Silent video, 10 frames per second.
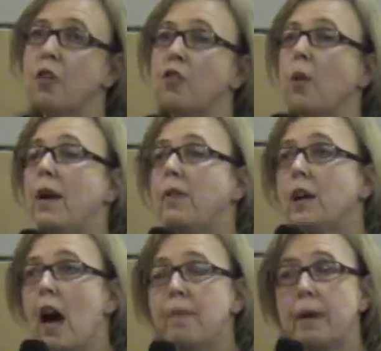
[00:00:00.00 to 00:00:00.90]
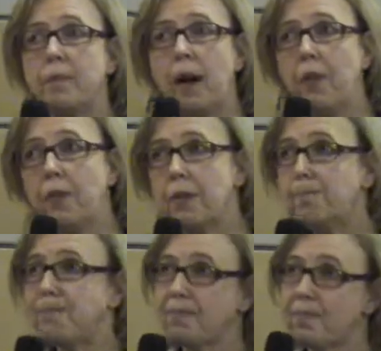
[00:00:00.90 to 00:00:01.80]
So in the coming
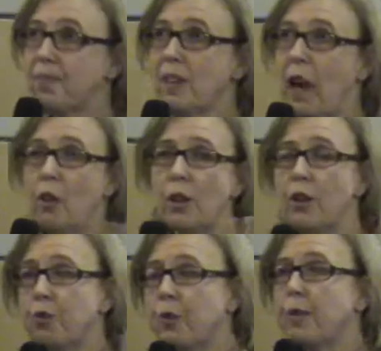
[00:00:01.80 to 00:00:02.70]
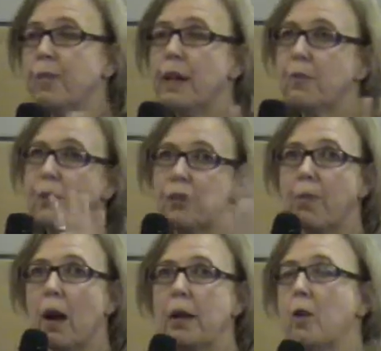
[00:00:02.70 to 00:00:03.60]
months, I'll close with this because we should
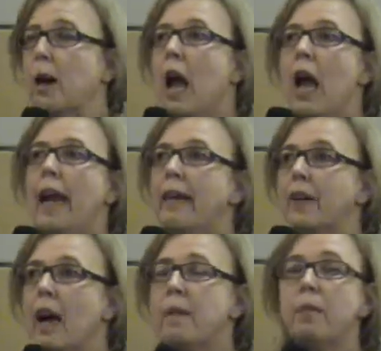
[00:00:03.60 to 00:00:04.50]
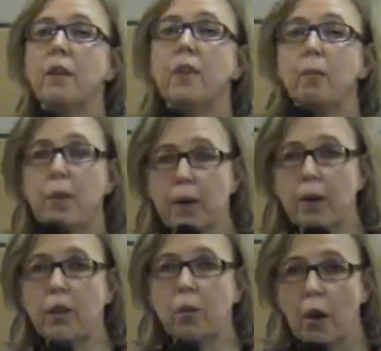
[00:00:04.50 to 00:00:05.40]
probably go, but in the coming months I will be
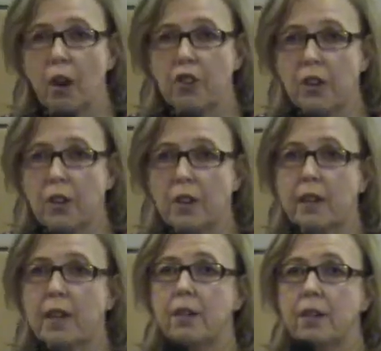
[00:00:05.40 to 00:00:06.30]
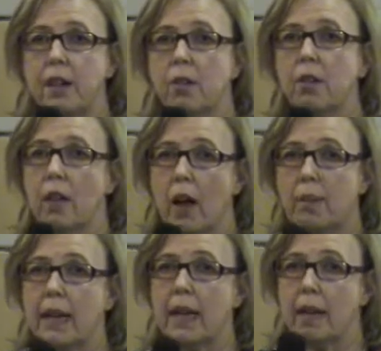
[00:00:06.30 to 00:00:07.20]
going to Washington to continue to
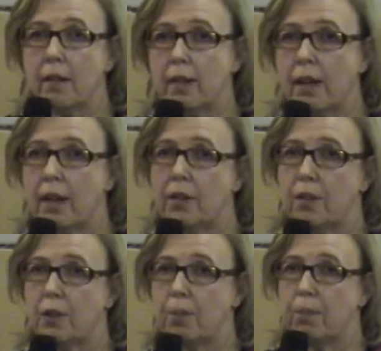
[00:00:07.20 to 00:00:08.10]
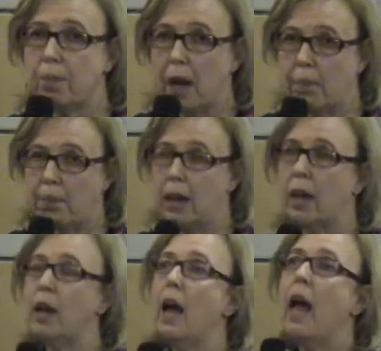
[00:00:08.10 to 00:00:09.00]
lobby against the Keystone
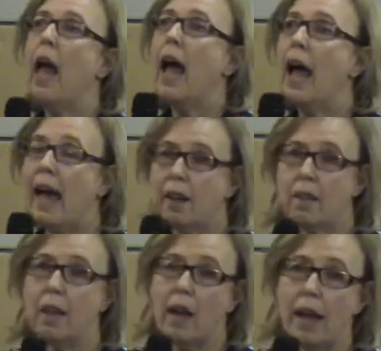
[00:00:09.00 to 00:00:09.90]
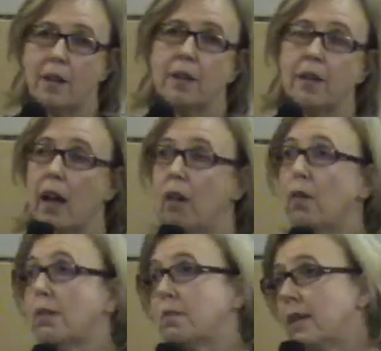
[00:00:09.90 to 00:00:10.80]
Pipeline and to, and to
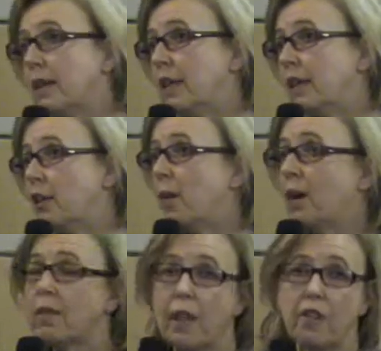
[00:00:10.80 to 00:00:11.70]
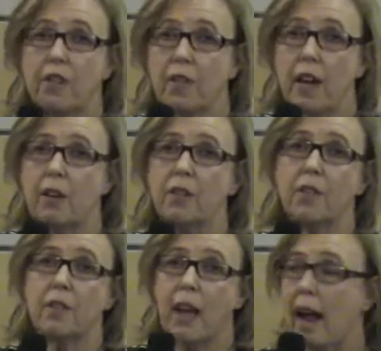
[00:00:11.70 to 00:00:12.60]
tell US legislators
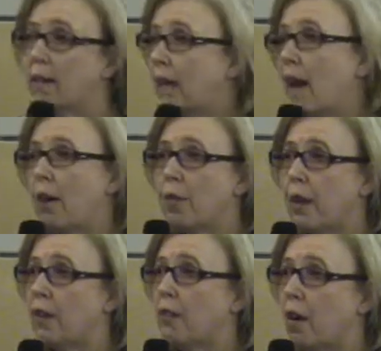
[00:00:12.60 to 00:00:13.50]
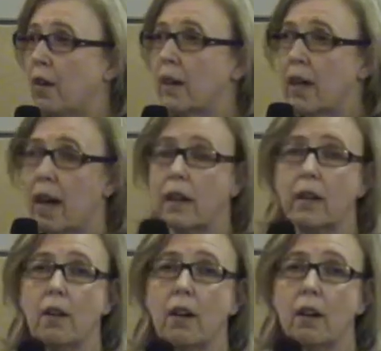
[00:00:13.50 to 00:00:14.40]
exactly how things are in
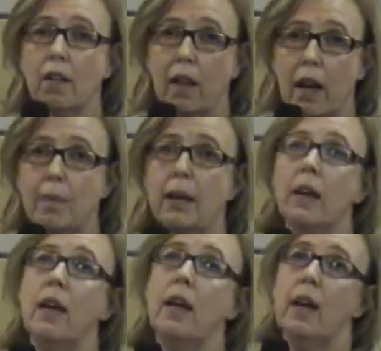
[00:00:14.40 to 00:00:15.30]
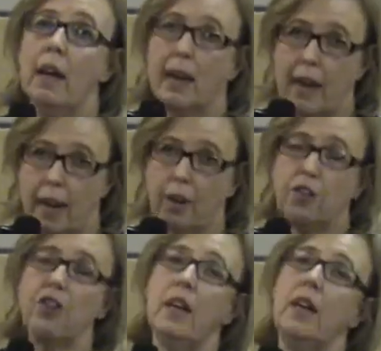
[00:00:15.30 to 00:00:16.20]
Canada on climate and
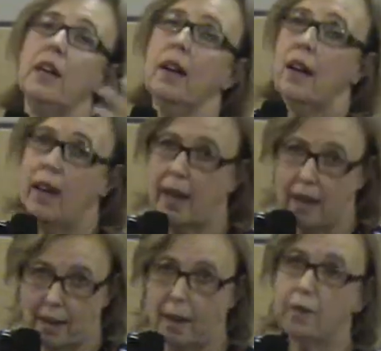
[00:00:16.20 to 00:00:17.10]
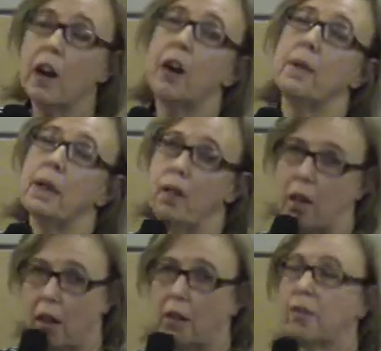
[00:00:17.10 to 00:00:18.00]
energy and environmental
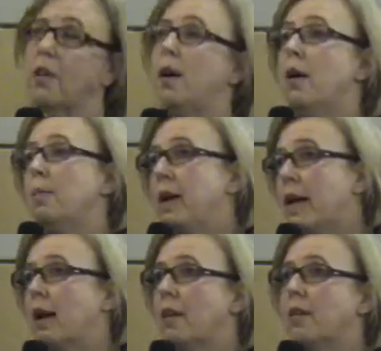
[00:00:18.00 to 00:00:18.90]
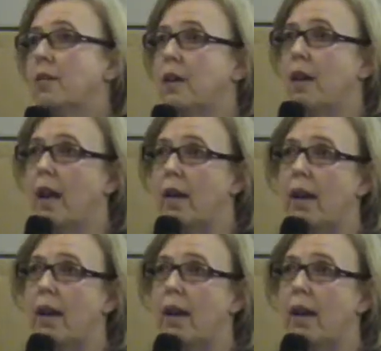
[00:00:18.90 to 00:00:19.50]
laws because I,